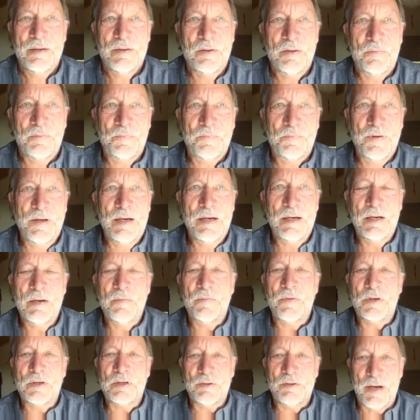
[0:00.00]
the feeling
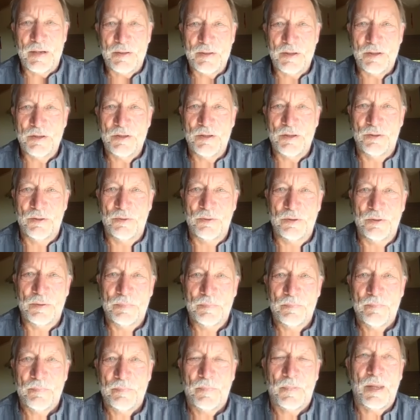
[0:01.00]
of the gratitude.
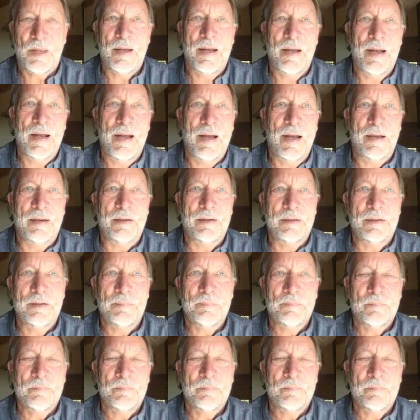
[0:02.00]
And